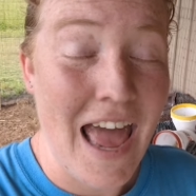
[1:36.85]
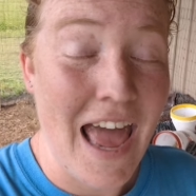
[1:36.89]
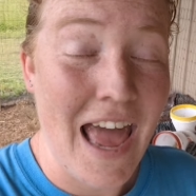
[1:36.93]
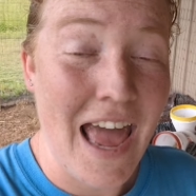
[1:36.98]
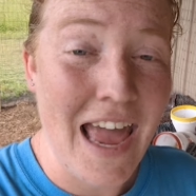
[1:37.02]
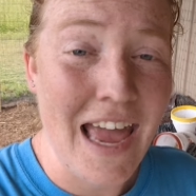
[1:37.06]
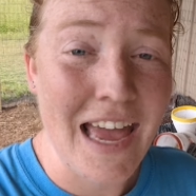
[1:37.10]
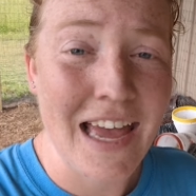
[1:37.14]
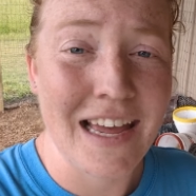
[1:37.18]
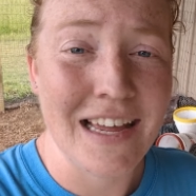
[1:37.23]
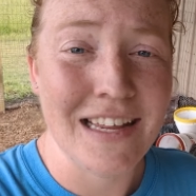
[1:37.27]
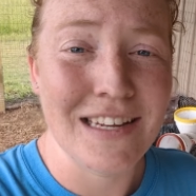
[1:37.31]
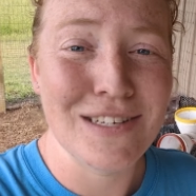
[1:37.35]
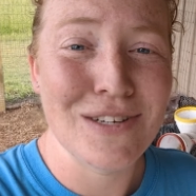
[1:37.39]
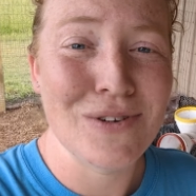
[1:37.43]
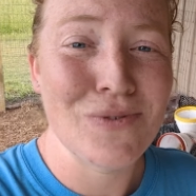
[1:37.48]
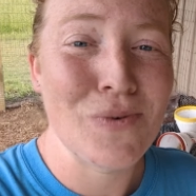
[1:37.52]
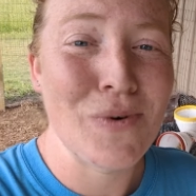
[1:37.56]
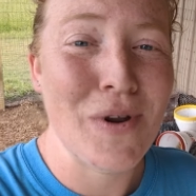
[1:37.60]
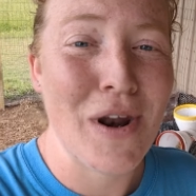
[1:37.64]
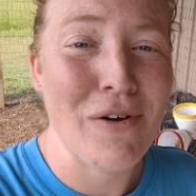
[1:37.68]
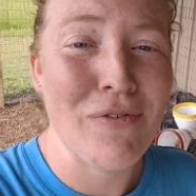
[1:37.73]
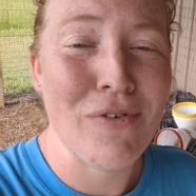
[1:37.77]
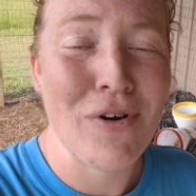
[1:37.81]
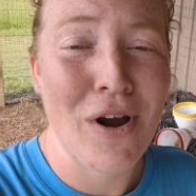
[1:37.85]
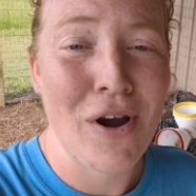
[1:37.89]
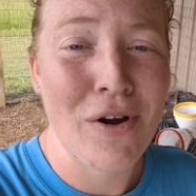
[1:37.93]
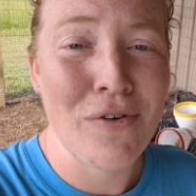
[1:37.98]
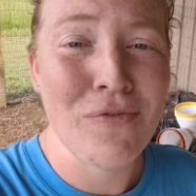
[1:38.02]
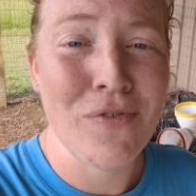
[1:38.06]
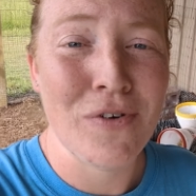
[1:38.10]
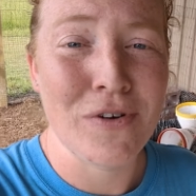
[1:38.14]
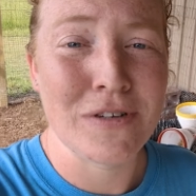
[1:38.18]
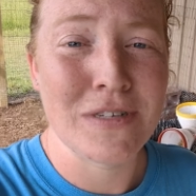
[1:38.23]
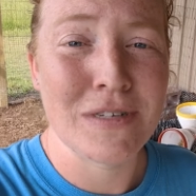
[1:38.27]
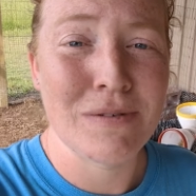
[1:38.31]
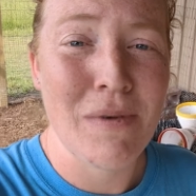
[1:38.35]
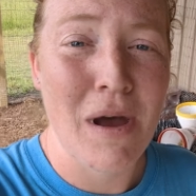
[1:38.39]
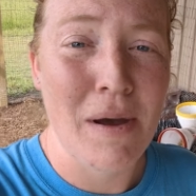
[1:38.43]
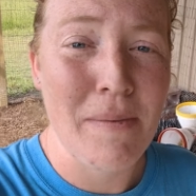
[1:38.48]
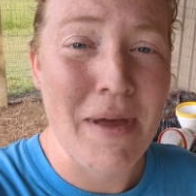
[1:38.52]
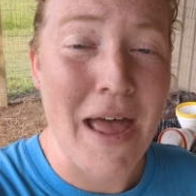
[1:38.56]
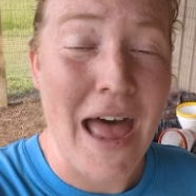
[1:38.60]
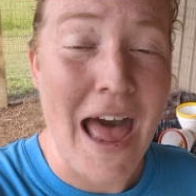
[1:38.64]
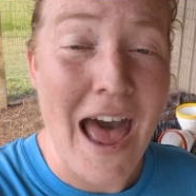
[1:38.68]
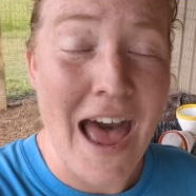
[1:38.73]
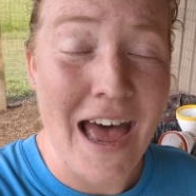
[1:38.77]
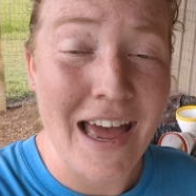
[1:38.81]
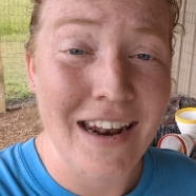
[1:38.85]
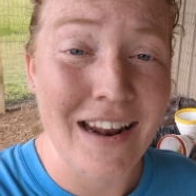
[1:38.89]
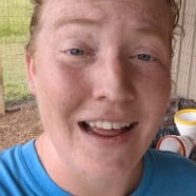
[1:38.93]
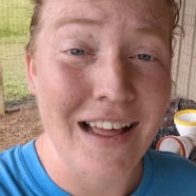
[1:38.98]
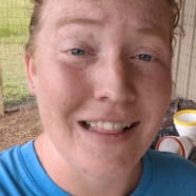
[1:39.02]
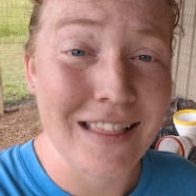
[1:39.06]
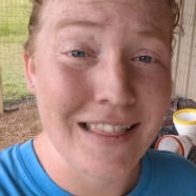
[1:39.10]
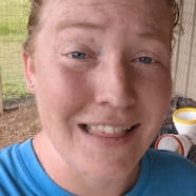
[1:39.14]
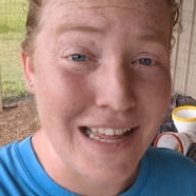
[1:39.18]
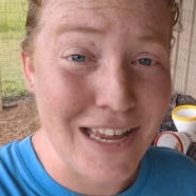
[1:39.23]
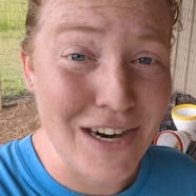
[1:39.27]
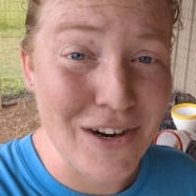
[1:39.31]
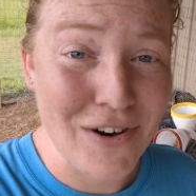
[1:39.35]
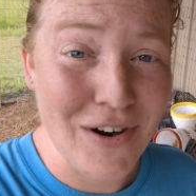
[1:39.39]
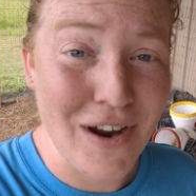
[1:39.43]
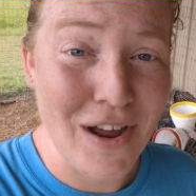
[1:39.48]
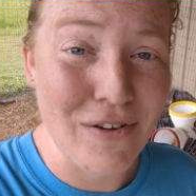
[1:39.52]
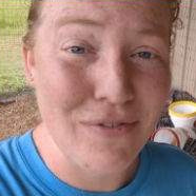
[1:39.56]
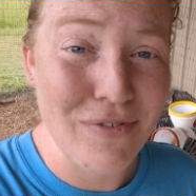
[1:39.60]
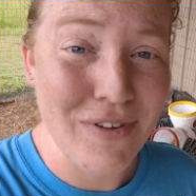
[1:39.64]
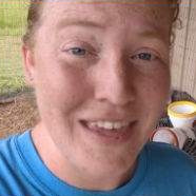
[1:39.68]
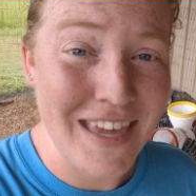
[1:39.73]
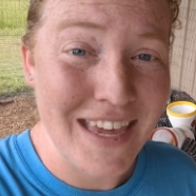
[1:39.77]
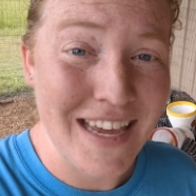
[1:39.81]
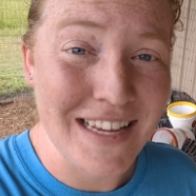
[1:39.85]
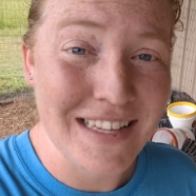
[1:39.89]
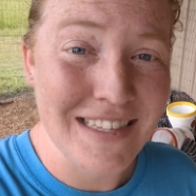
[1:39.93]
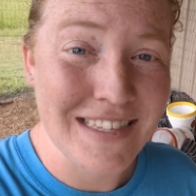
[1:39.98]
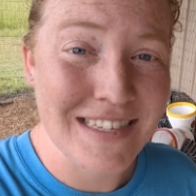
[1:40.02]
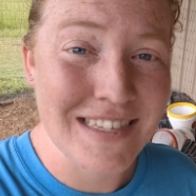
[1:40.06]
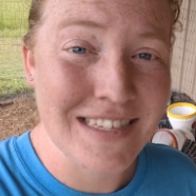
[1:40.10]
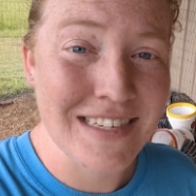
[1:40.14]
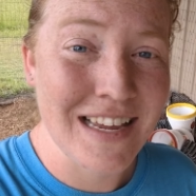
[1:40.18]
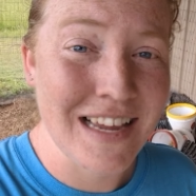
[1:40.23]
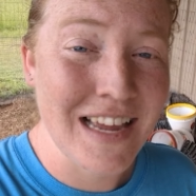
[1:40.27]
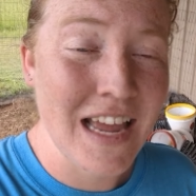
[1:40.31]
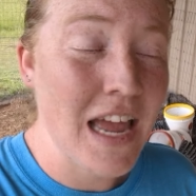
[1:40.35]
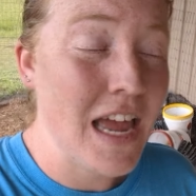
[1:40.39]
And whenever our first mama had a litter of kits,